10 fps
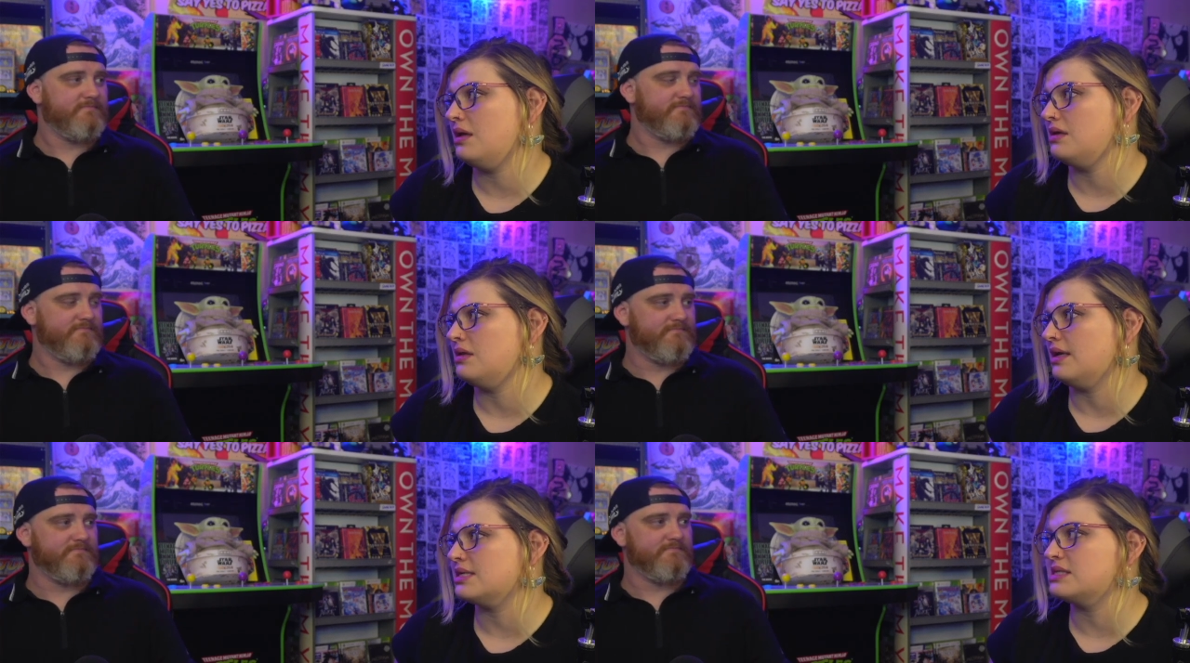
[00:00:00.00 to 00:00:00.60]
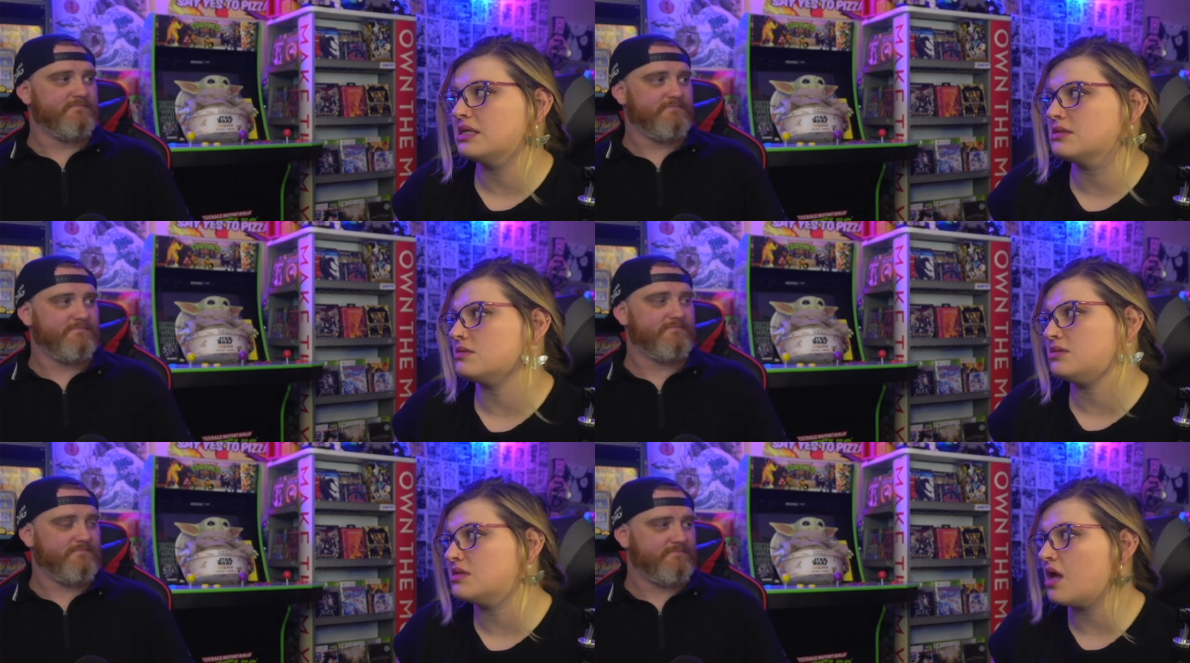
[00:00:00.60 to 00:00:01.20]
Speaker 1: Like mm-hmm. six or
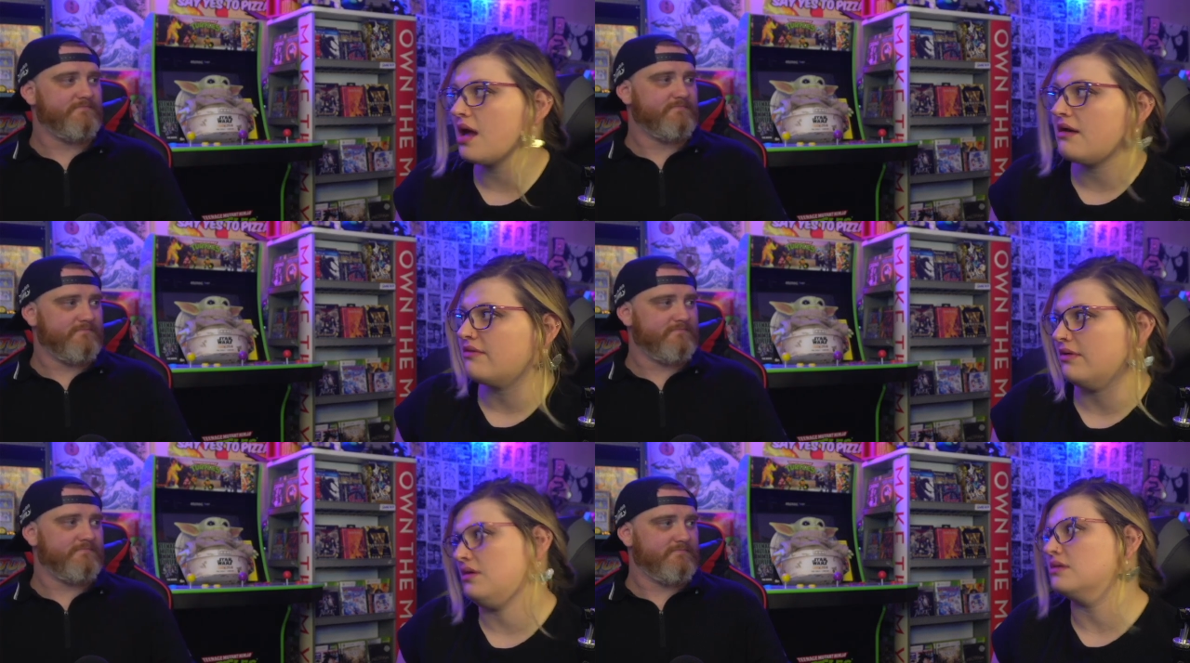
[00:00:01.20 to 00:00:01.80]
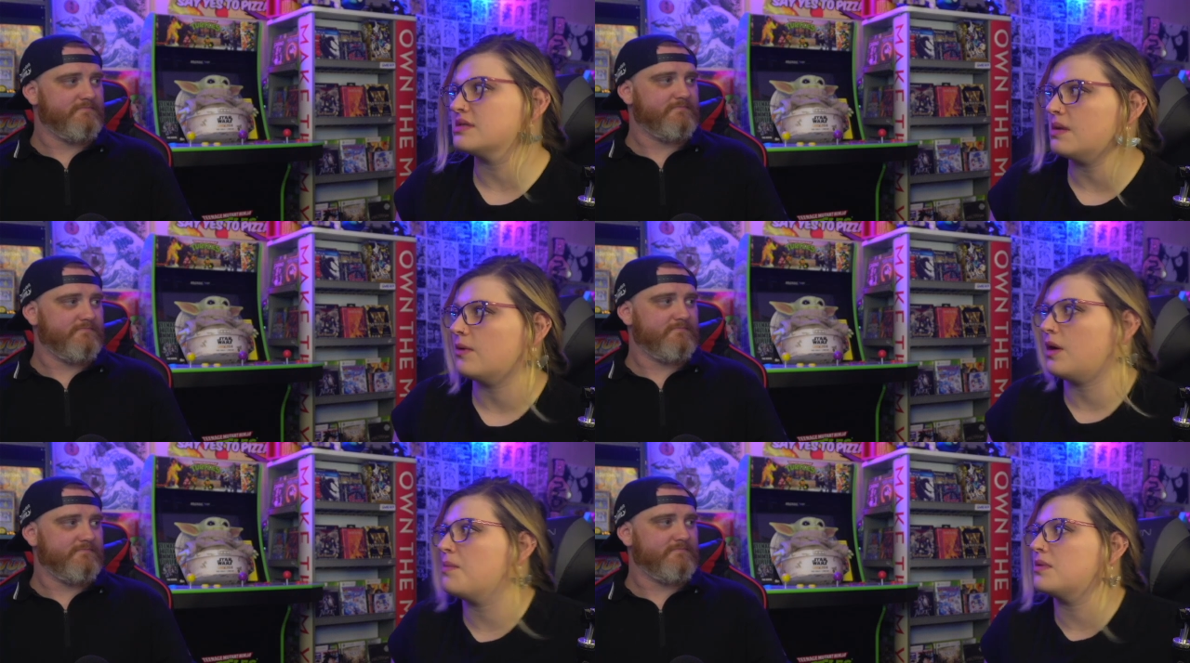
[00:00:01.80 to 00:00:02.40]
seven, somewhere
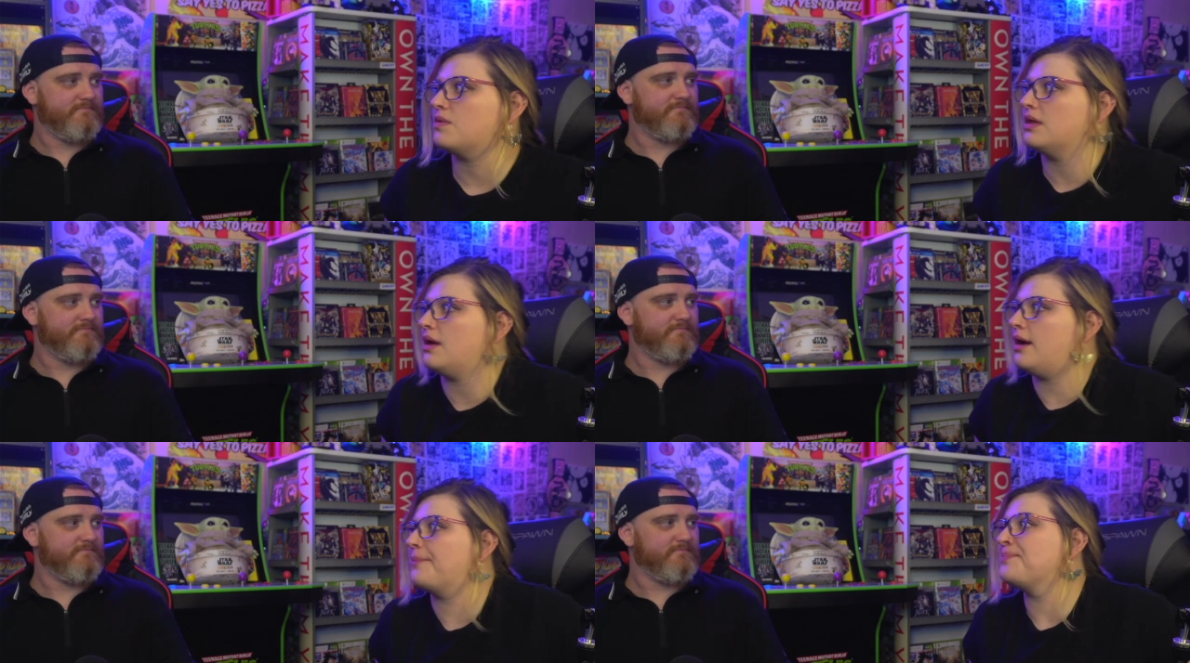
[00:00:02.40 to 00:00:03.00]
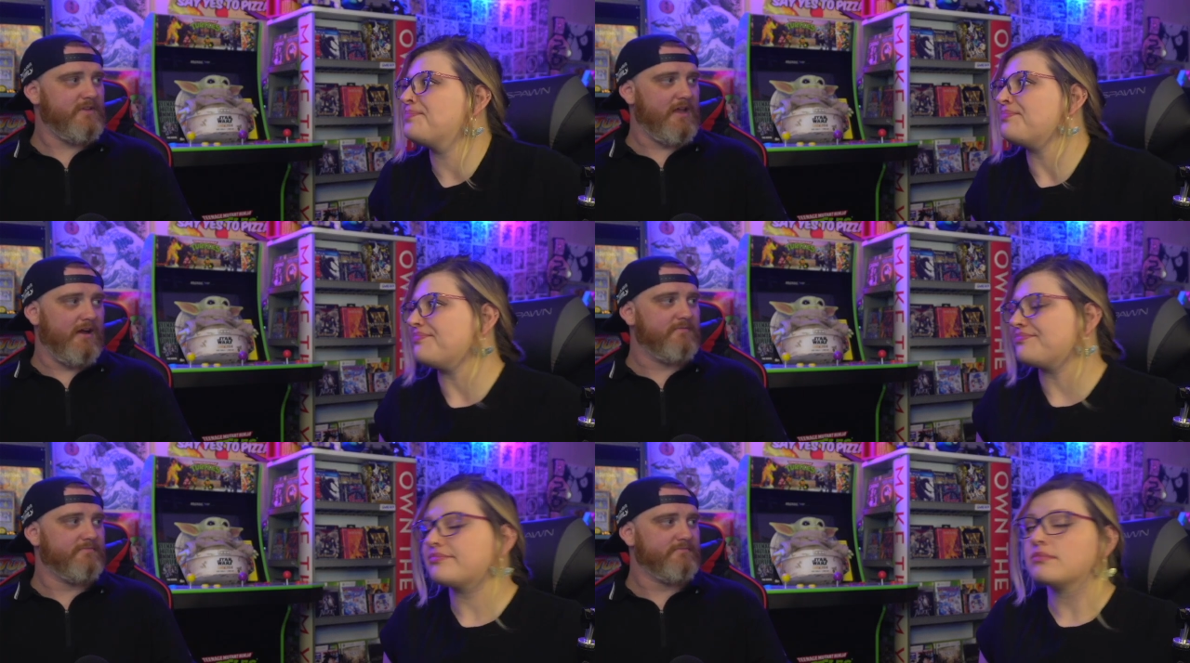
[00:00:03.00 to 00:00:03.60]
in between there. Yeah.
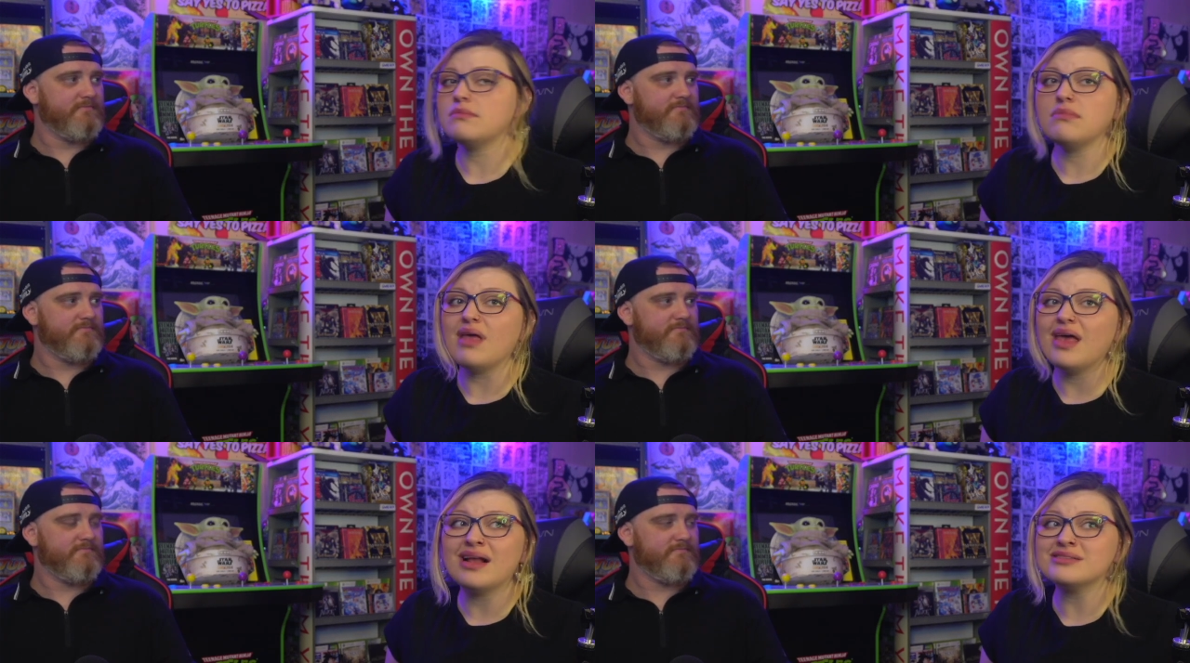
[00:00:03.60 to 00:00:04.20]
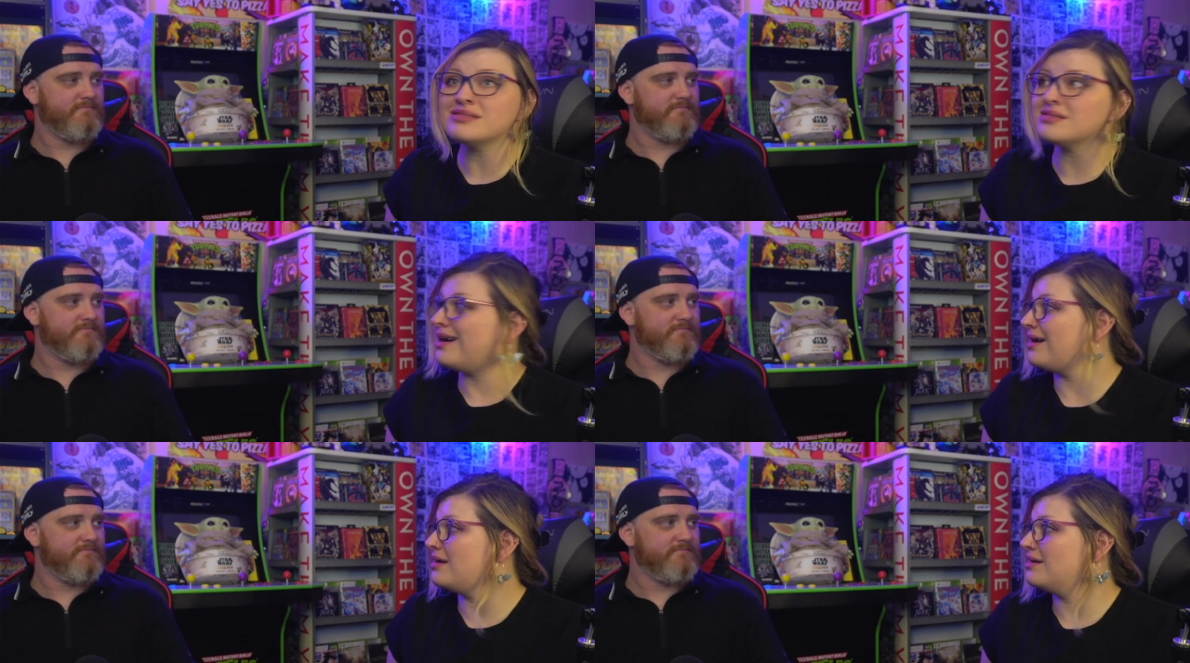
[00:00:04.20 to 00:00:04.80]
And I just
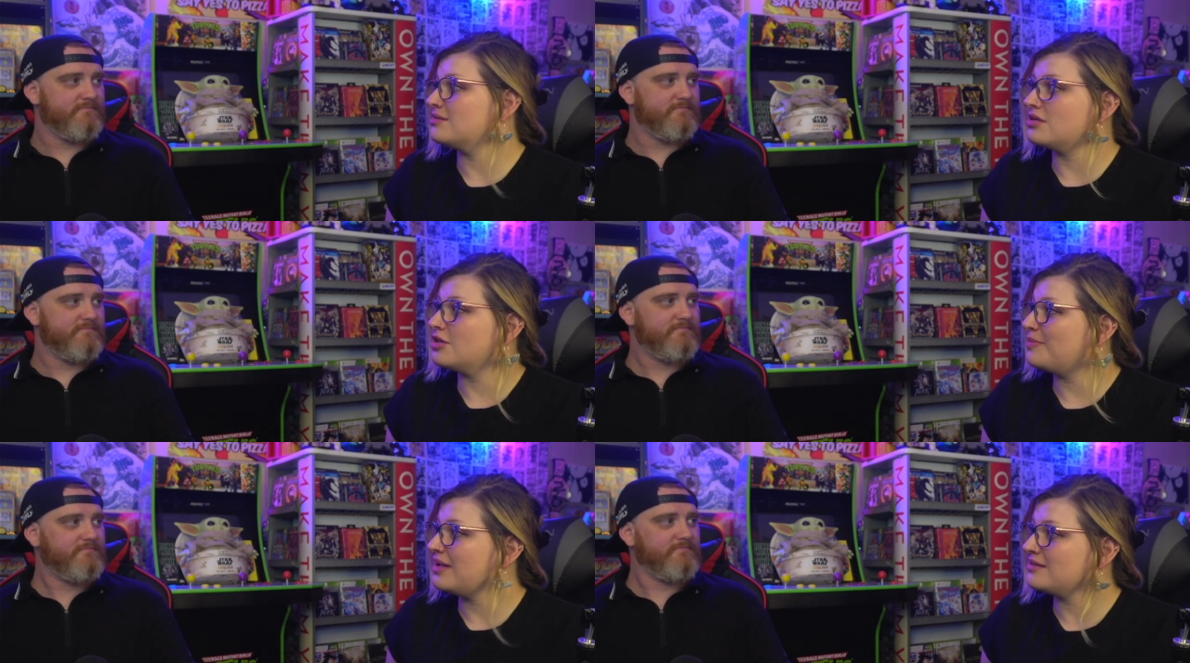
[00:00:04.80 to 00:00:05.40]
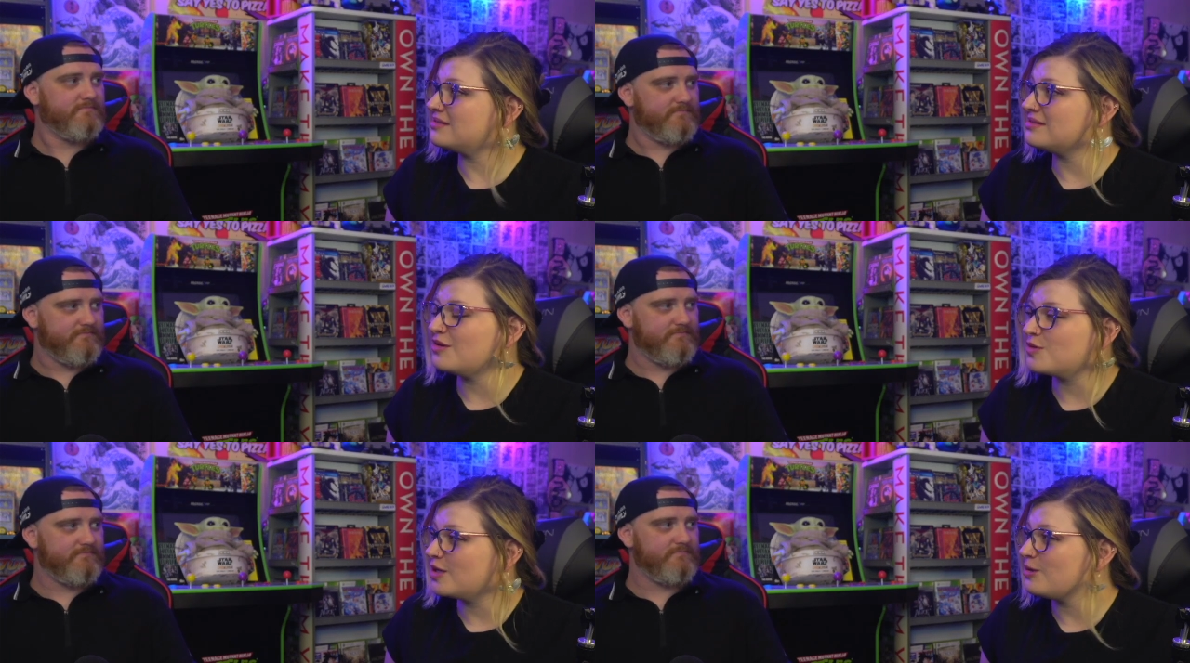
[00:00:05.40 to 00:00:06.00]
thought, Jar Jar Binks is so
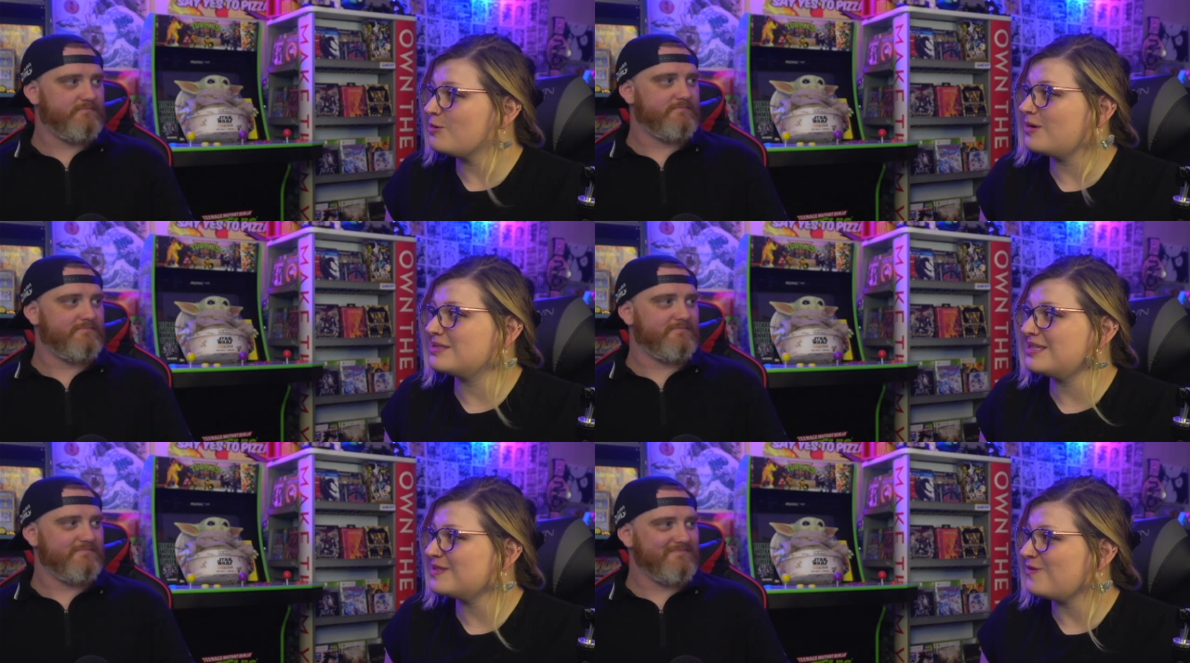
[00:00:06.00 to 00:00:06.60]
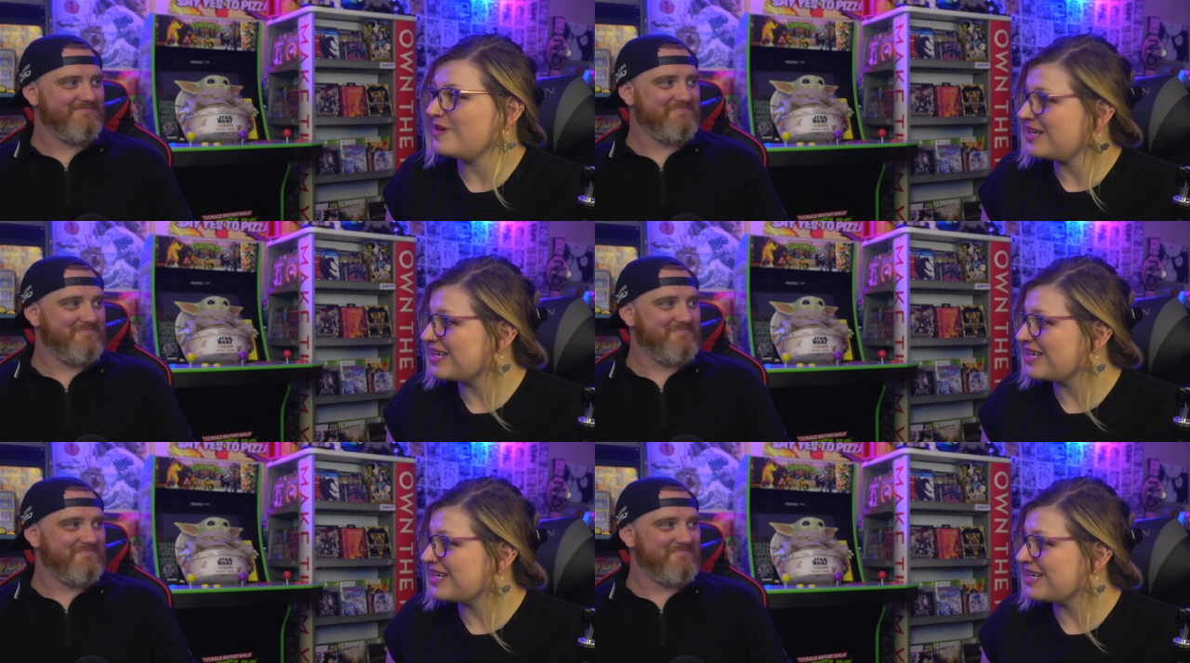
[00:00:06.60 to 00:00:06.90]
cute and he's so funny.